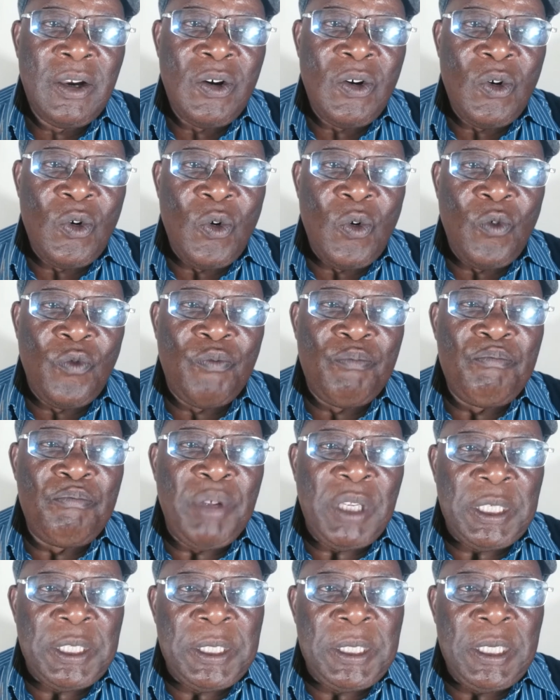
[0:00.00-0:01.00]
of
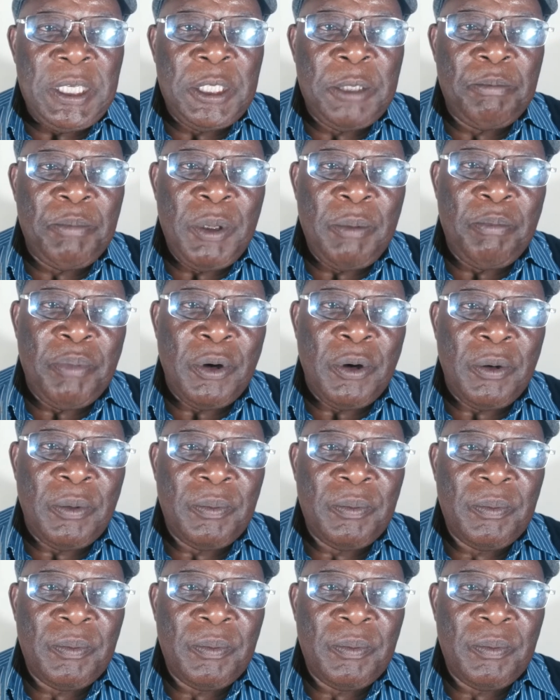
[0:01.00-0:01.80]
business people.